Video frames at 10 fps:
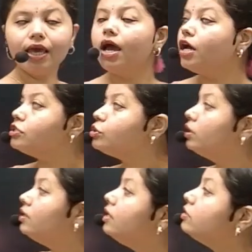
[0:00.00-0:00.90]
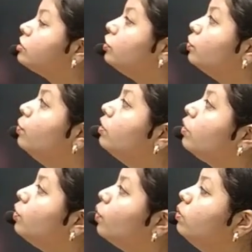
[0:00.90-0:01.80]
So didn't you
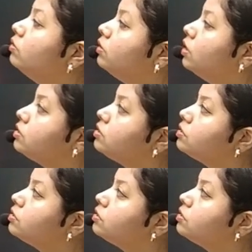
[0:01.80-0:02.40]
know this?